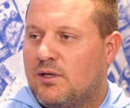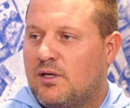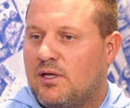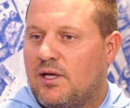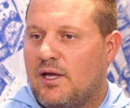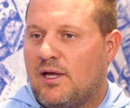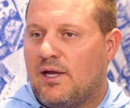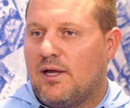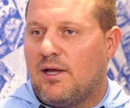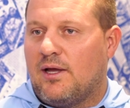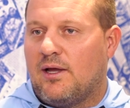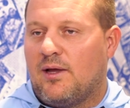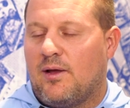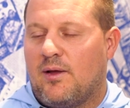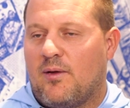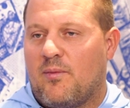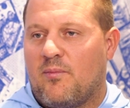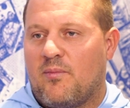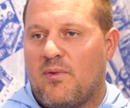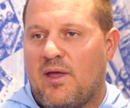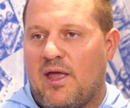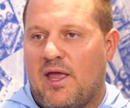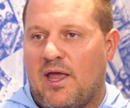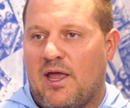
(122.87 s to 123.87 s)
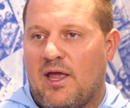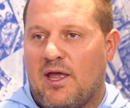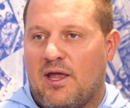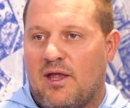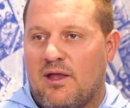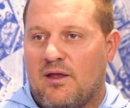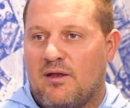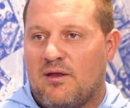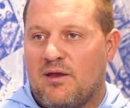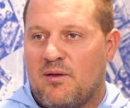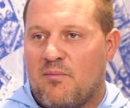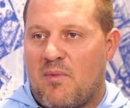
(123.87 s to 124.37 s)

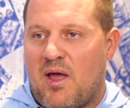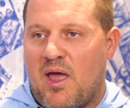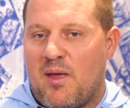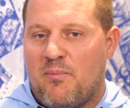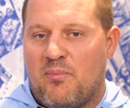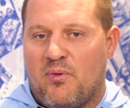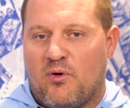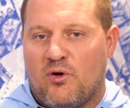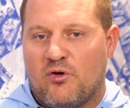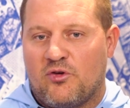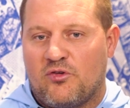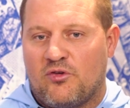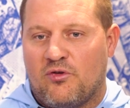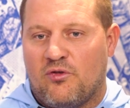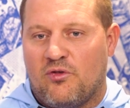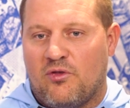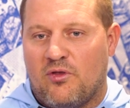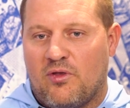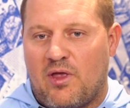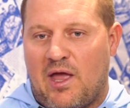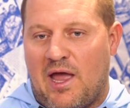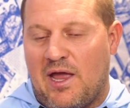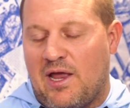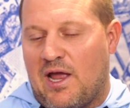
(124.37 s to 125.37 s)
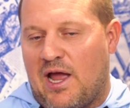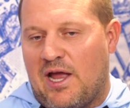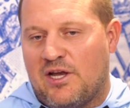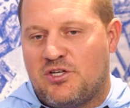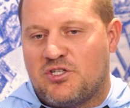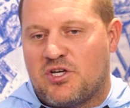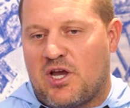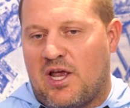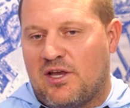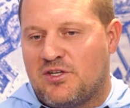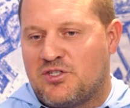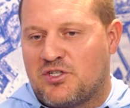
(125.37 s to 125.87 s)
And in my personal, I
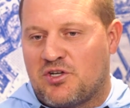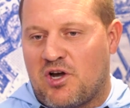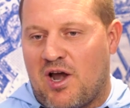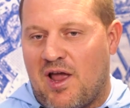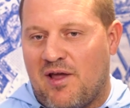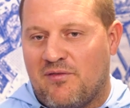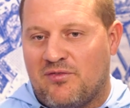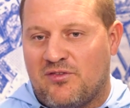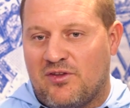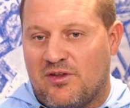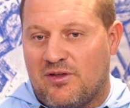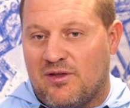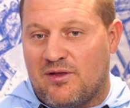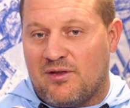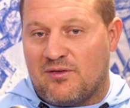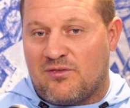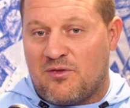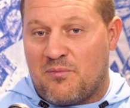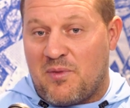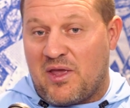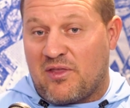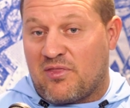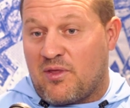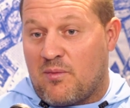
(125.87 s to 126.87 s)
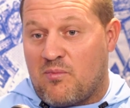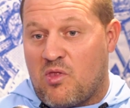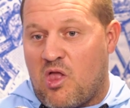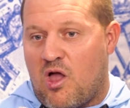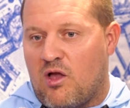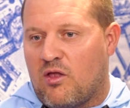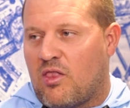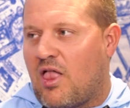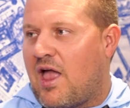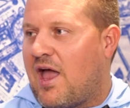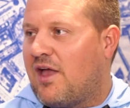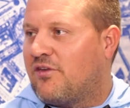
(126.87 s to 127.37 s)
strive to make them
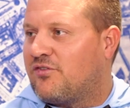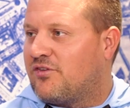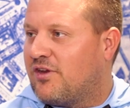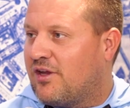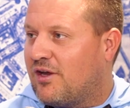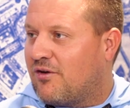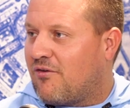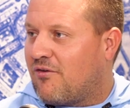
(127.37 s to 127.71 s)
long lasting,